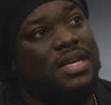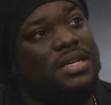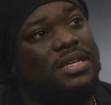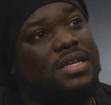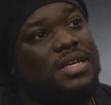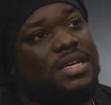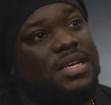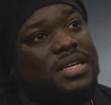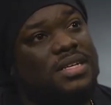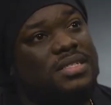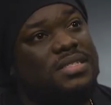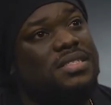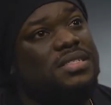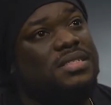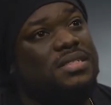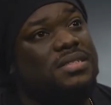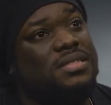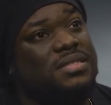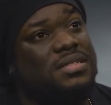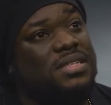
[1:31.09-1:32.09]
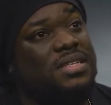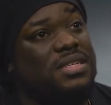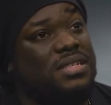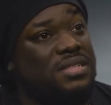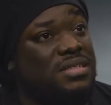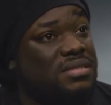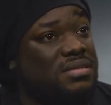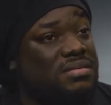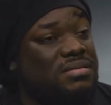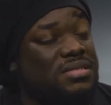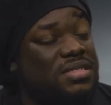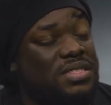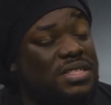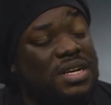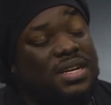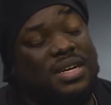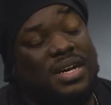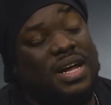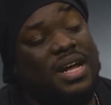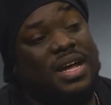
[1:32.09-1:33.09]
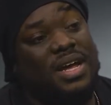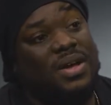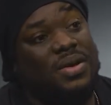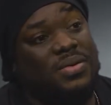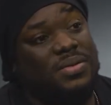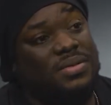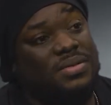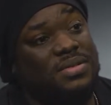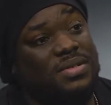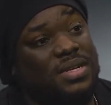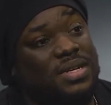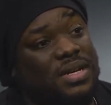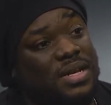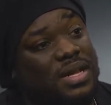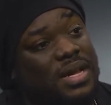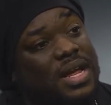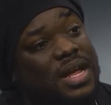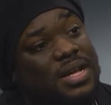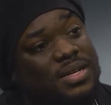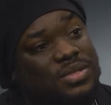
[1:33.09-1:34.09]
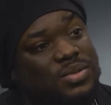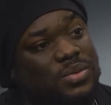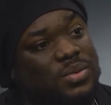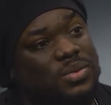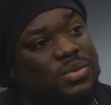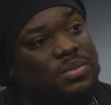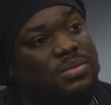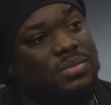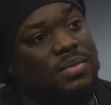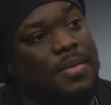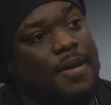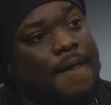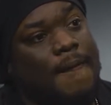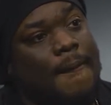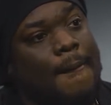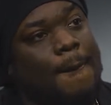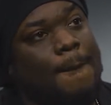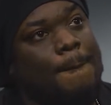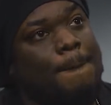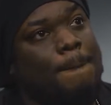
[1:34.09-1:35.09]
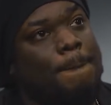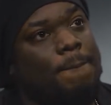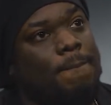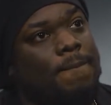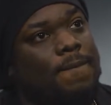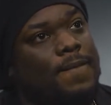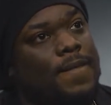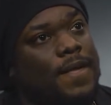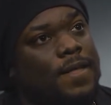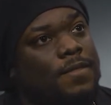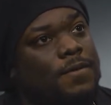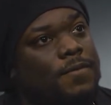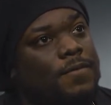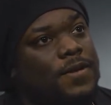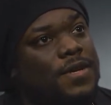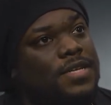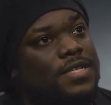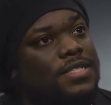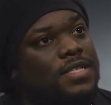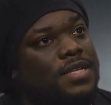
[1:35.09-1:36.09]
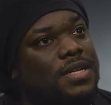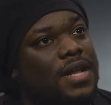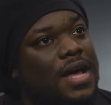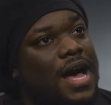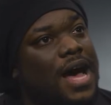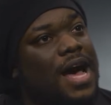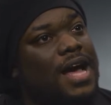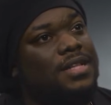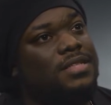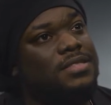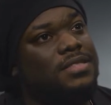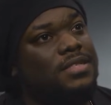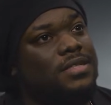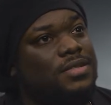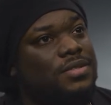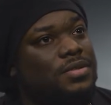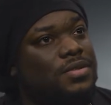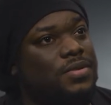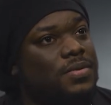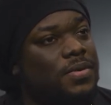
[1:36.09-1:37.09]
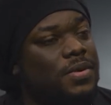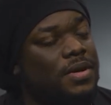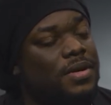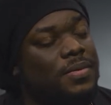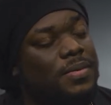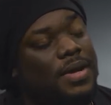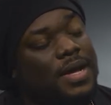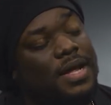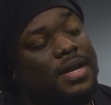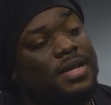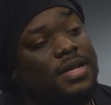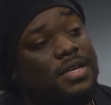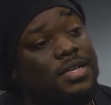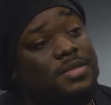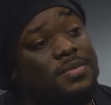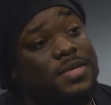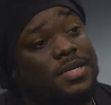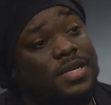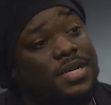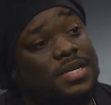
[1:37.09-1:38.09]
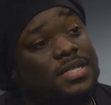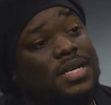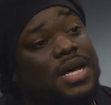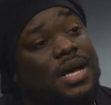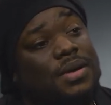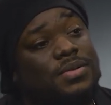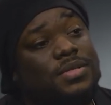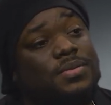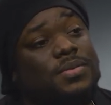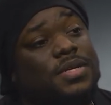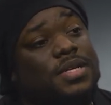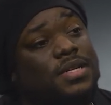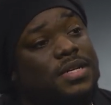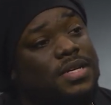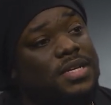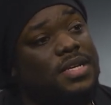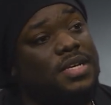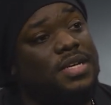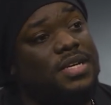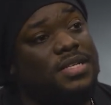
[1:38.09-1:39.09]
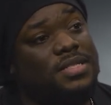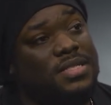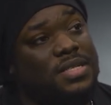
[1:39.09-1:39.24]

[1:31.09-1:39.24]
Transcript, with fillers: Kids can shut down in a classroom. The reason I took the way out is because I was one of the kids